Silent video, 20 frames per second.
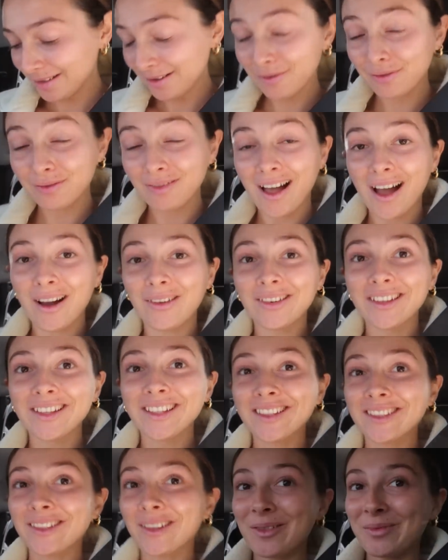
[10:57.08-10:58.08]
the
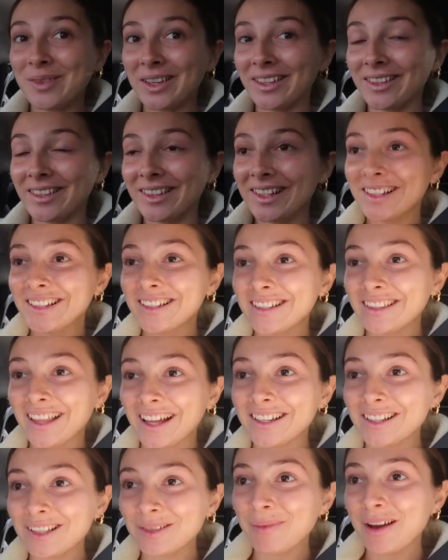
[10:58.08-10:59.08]
flowers, oh my gosh,
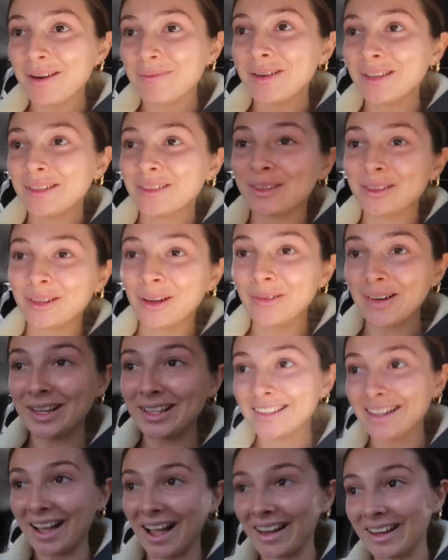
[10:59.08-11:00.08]
that just made me so
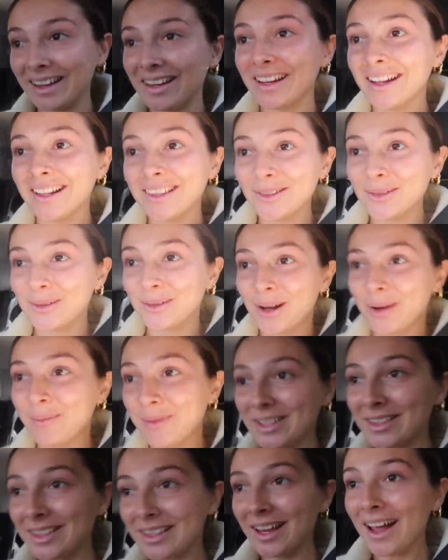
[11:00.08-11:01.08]
excited. It's all
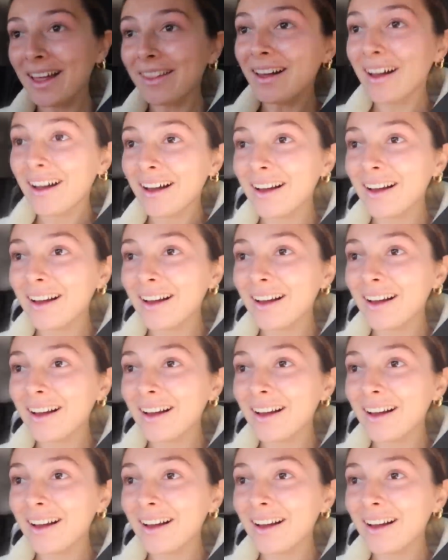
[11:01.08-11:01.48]
coming together.